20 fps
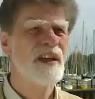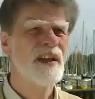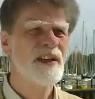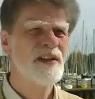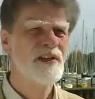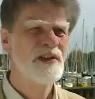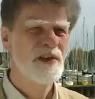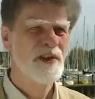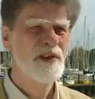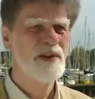there are
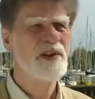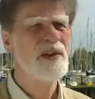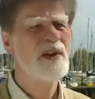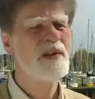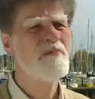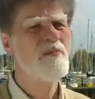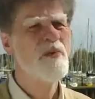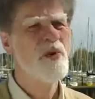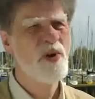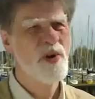certainly
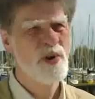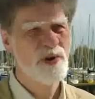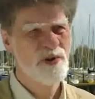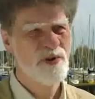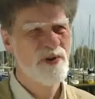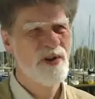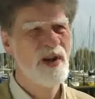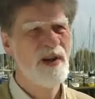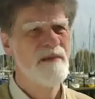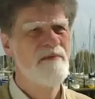more to
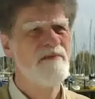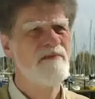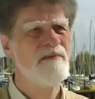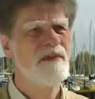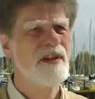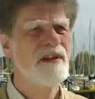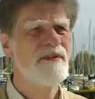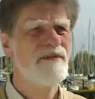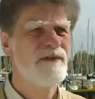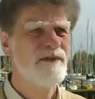come
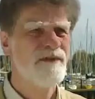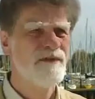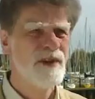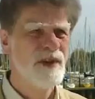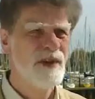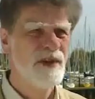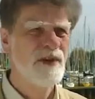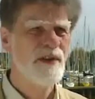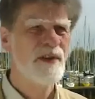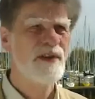if
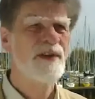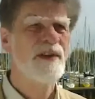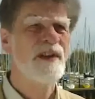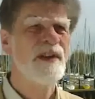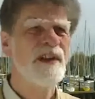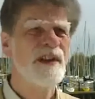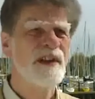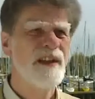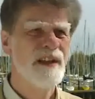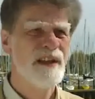we look
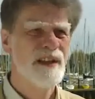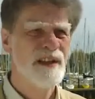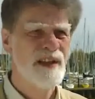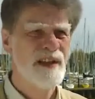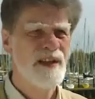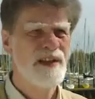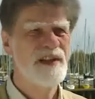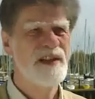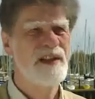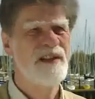
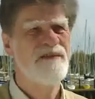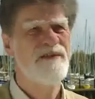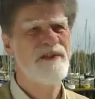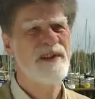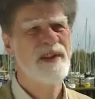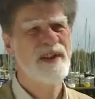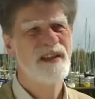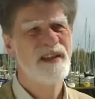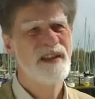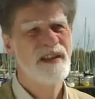
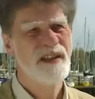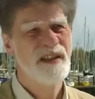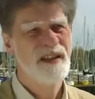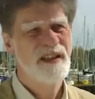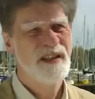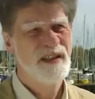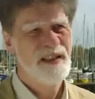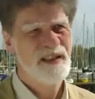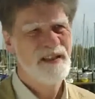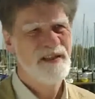intensively
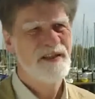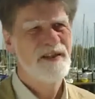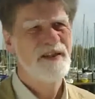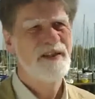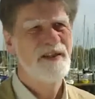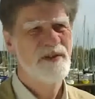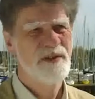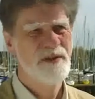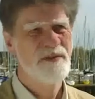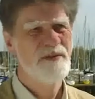
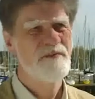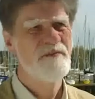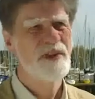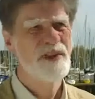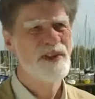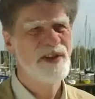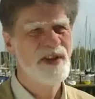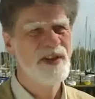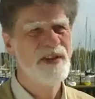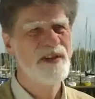into
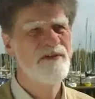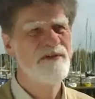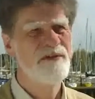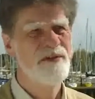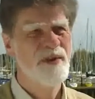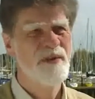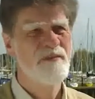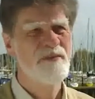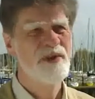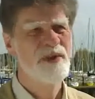marine
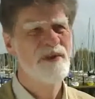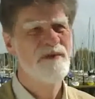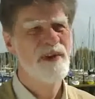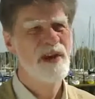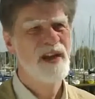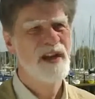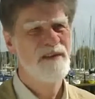forms of